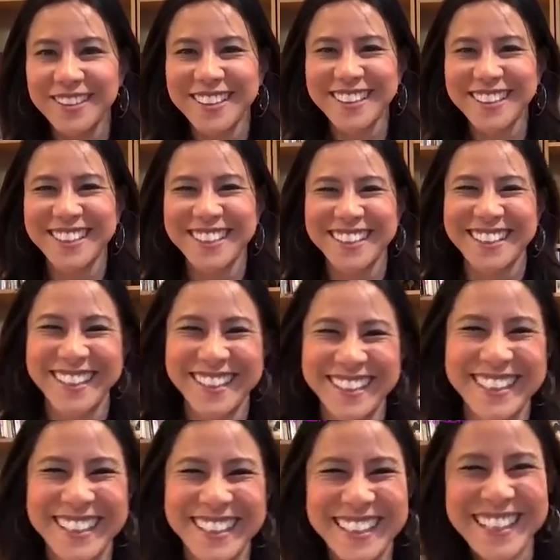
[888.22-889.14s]

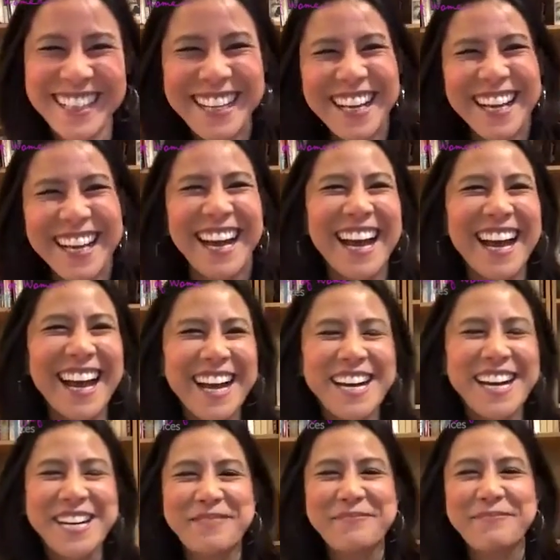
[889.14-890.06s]

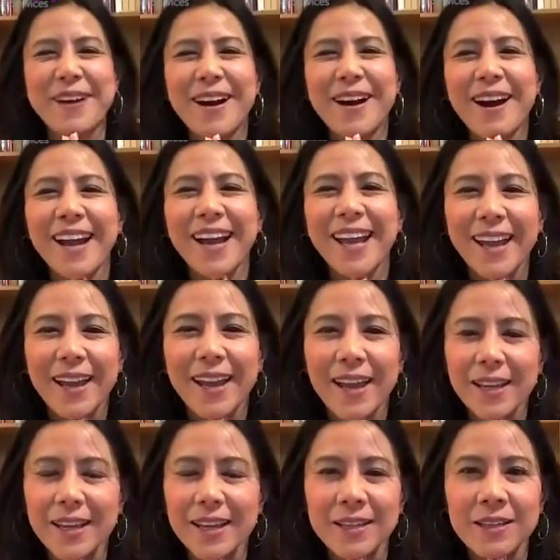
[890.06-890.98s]
um, I,
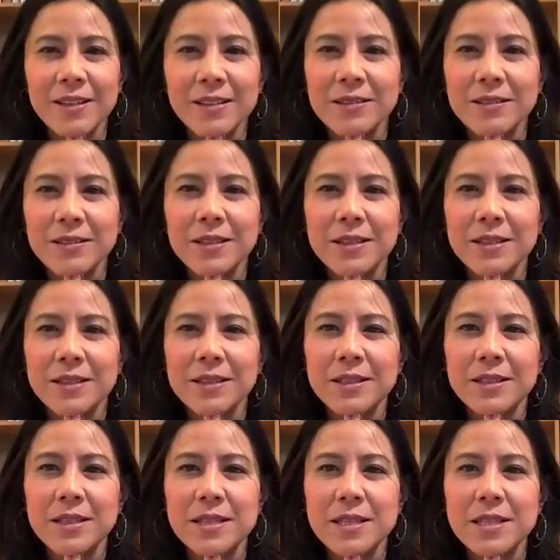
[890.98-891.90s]
you know,
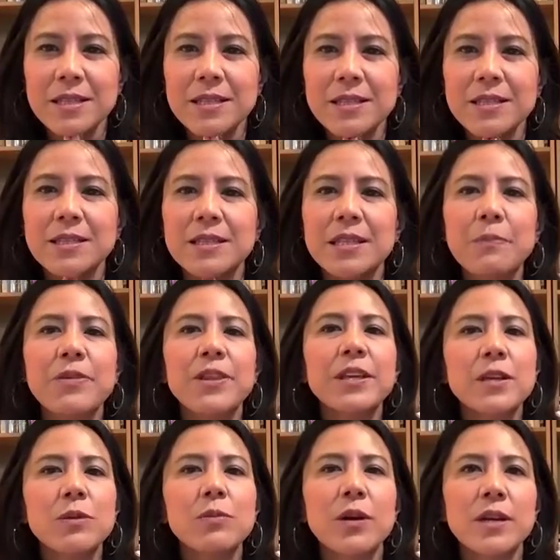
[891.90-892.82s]

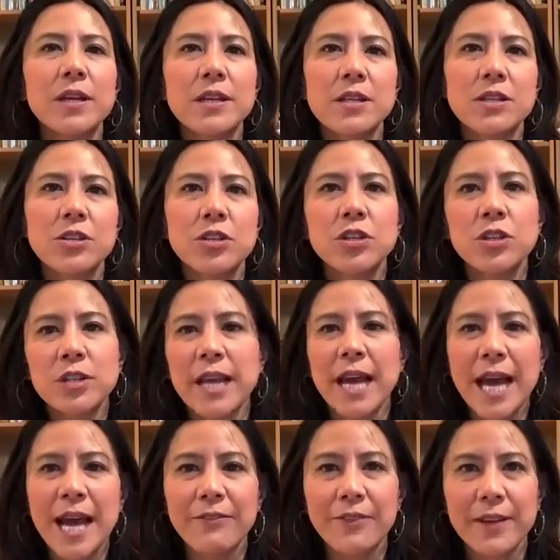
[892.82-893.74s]
something you wanted and you
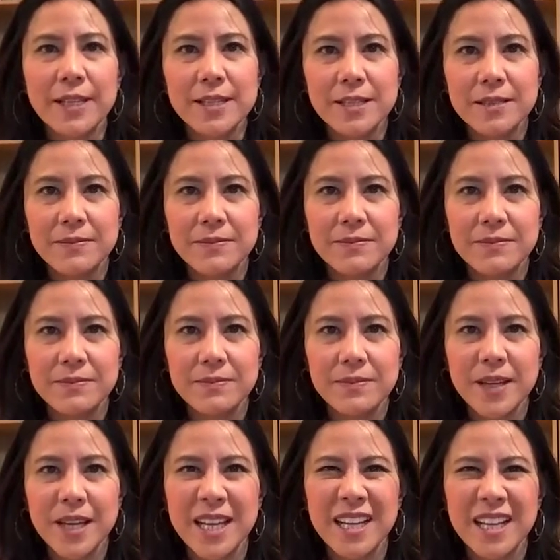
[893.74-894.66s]
couldn't have it.
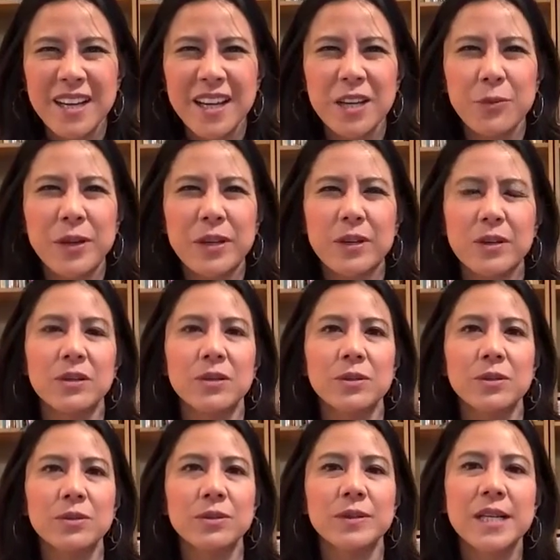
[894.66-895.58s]
And it kind of went,
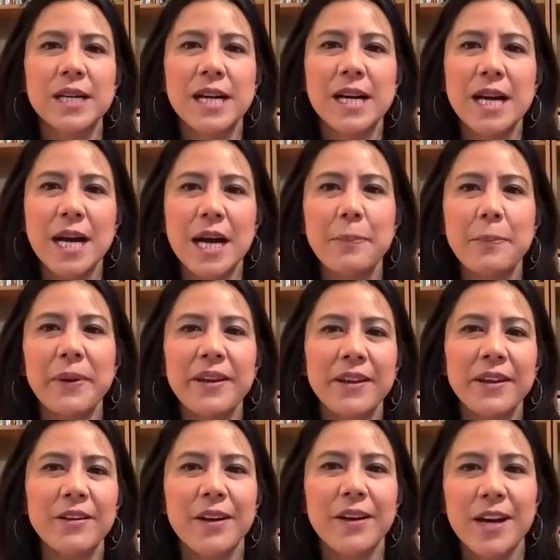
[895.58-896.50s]
oh, I
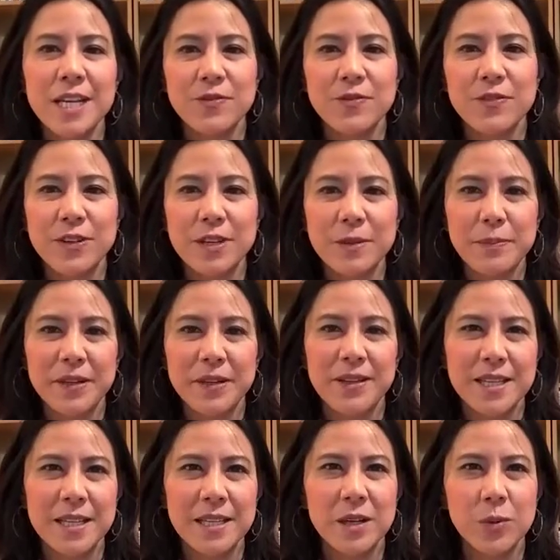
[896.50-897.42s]
better not ask for it
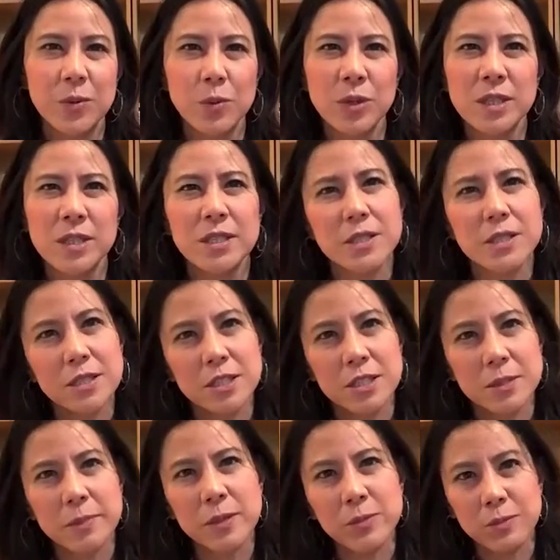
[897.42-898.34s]
because I don't want
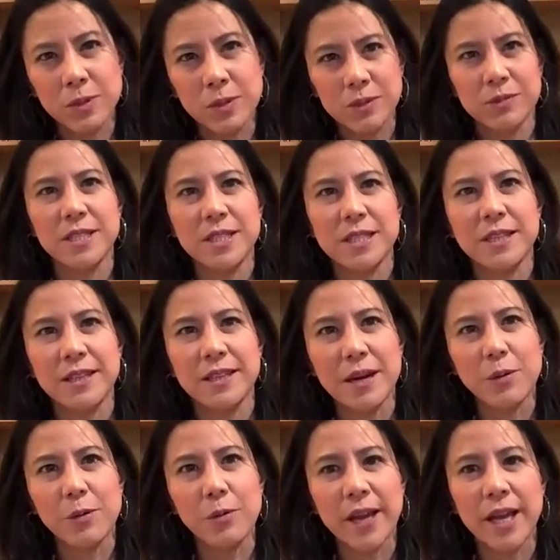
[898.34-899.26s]
to be wounded in
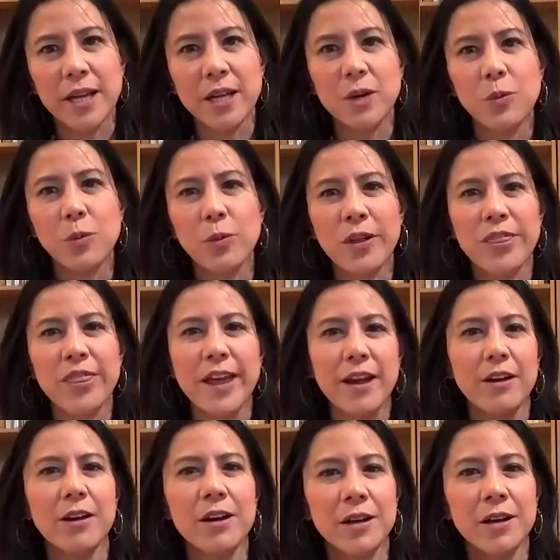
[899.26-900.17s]
that way. I don't want
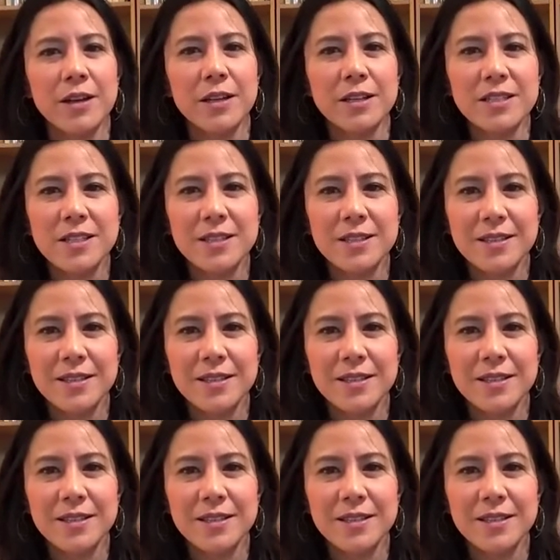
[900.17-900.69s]
that hurt.